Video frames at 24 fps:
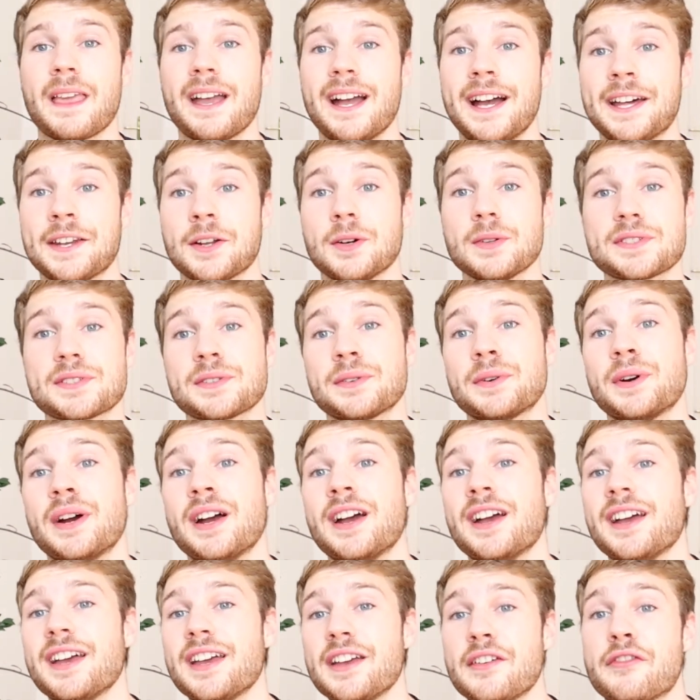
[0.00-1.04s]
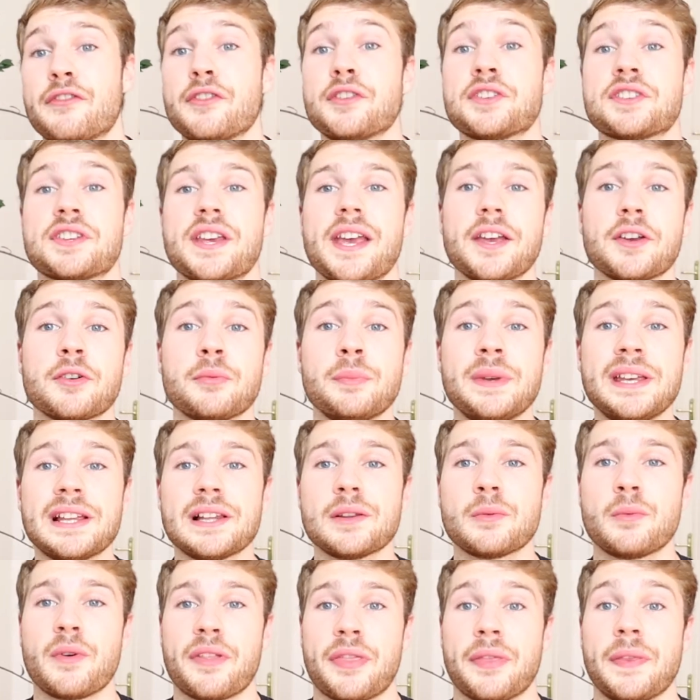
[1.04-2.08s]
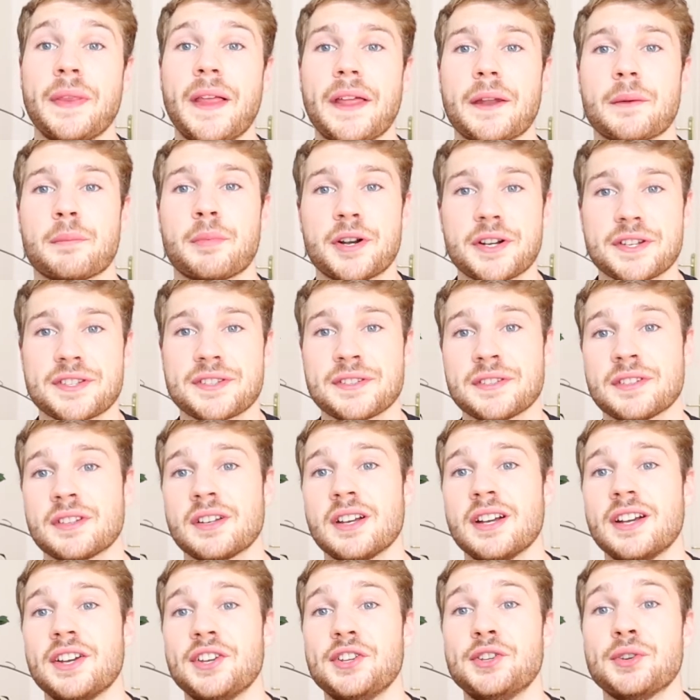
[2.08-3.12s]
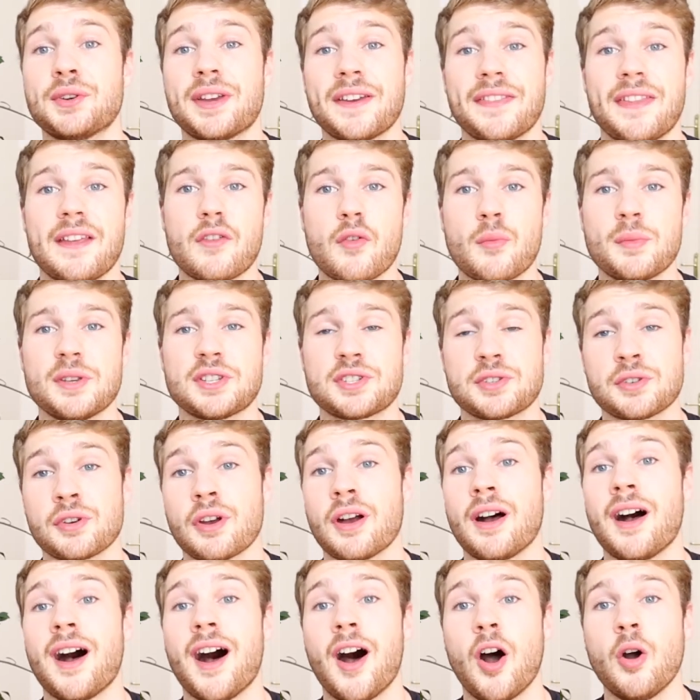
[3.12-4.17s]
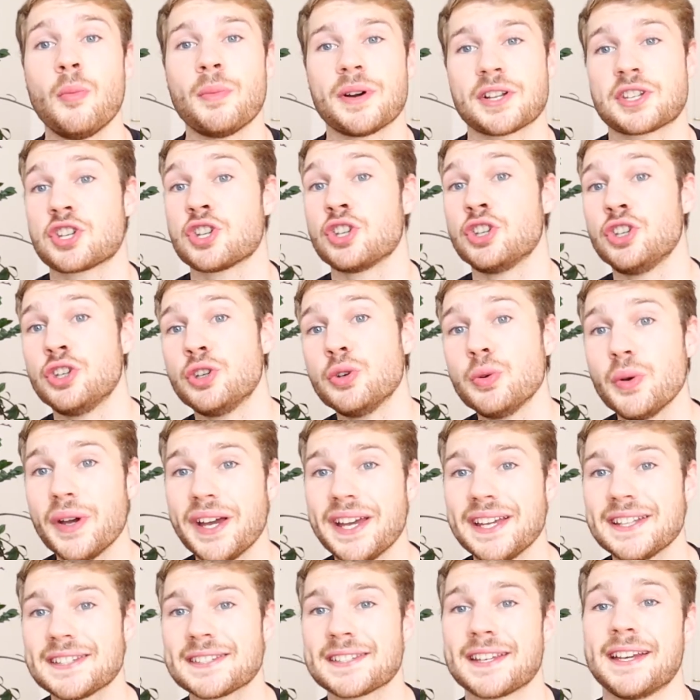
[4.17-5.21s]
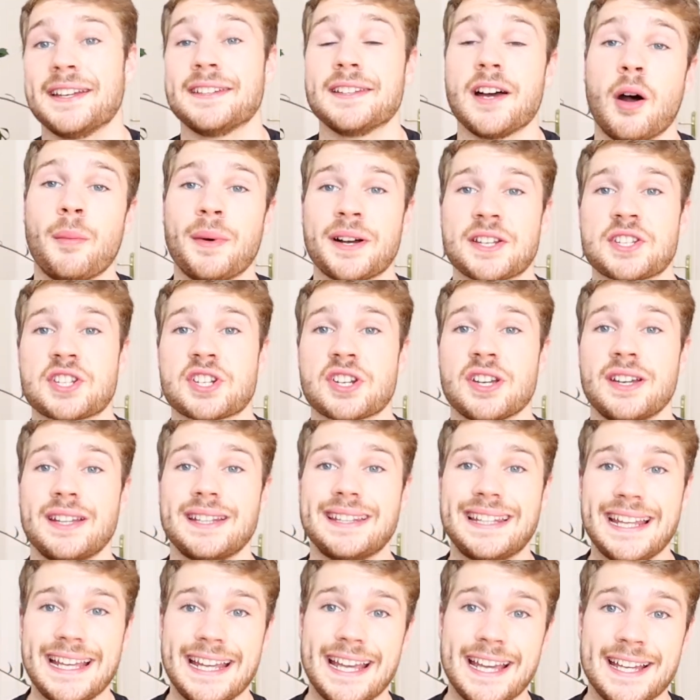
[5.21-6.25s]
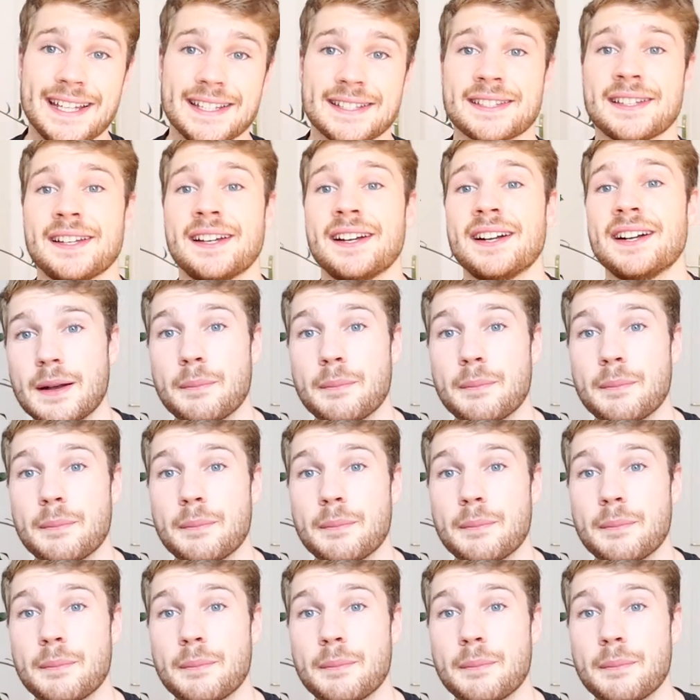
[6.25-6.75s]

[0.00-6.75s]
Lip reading: And also, if you share your meal with another person, you can never be sure how much you ate and how much they ate.